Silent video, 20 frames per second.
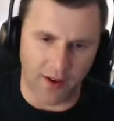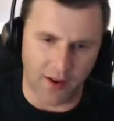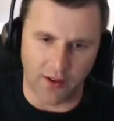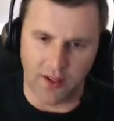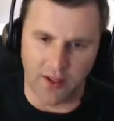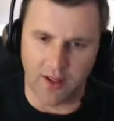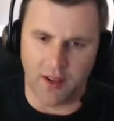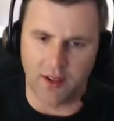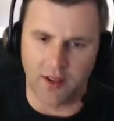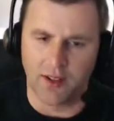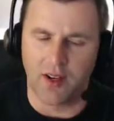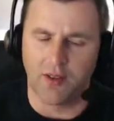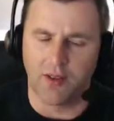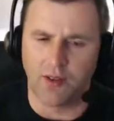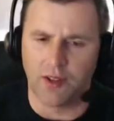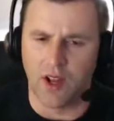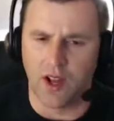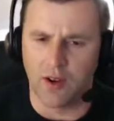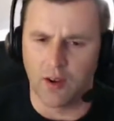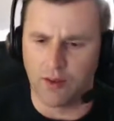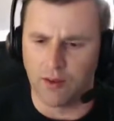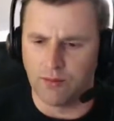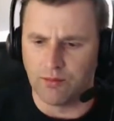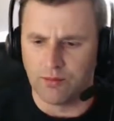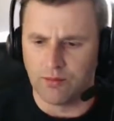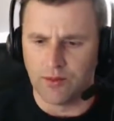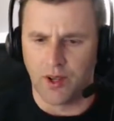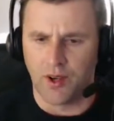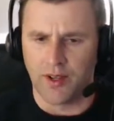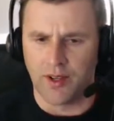You don't know
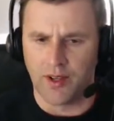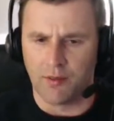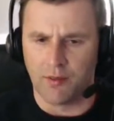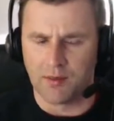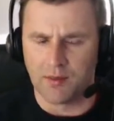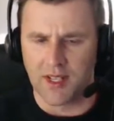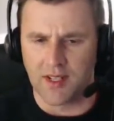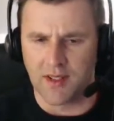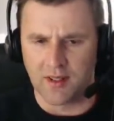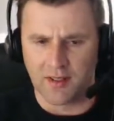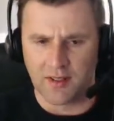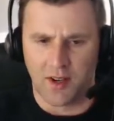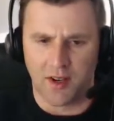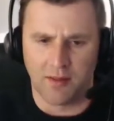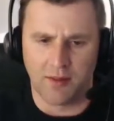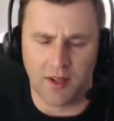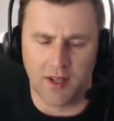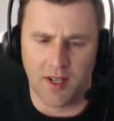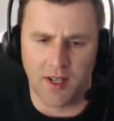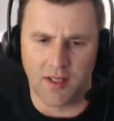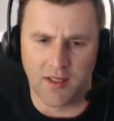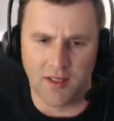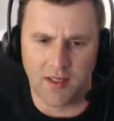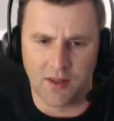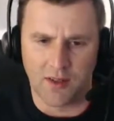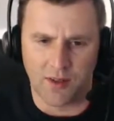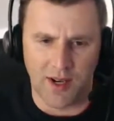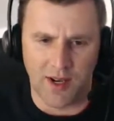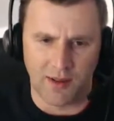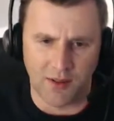99% of the time that there's 2
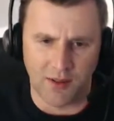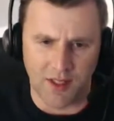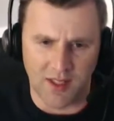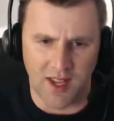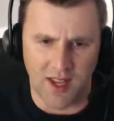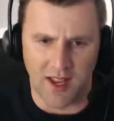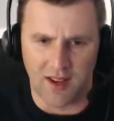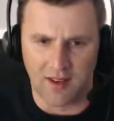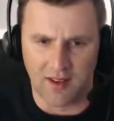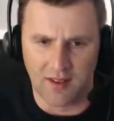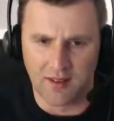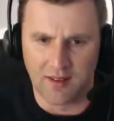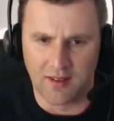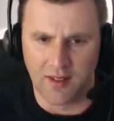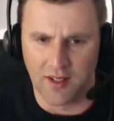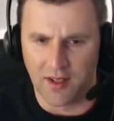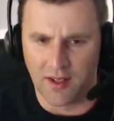cameras there. Yeah,